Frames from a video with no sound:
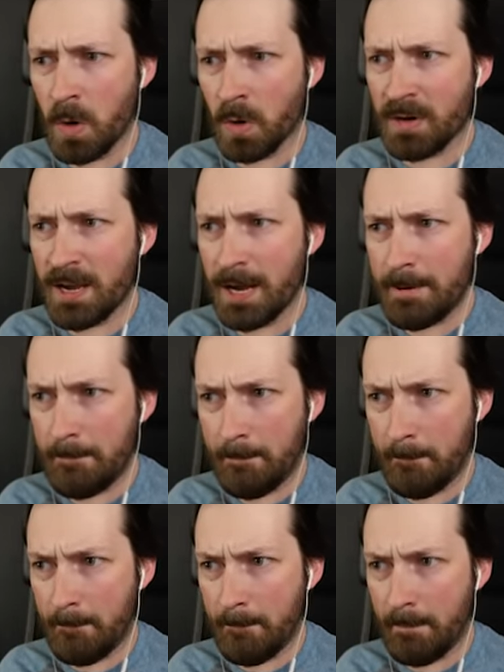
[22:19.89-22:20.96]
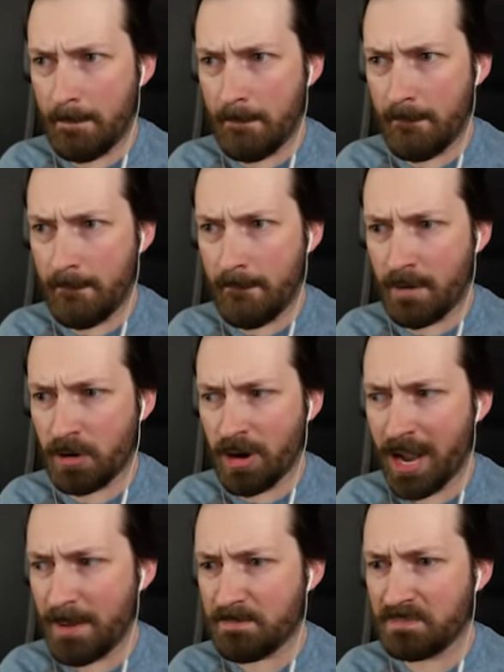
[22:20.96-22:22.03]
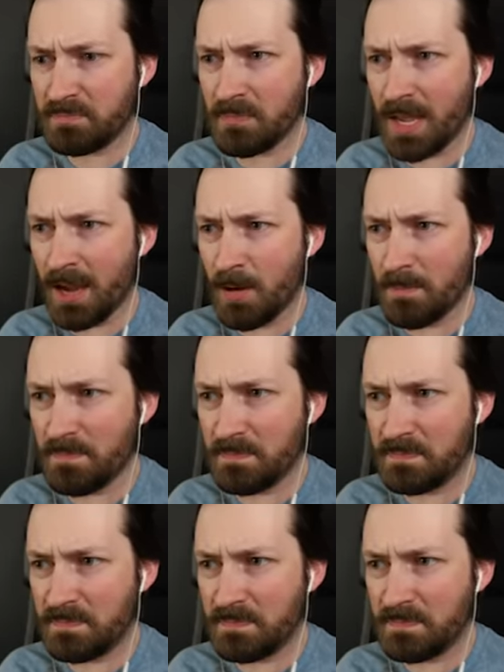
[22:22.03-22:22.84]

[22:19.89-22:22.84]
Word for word: Or not. Crap, help,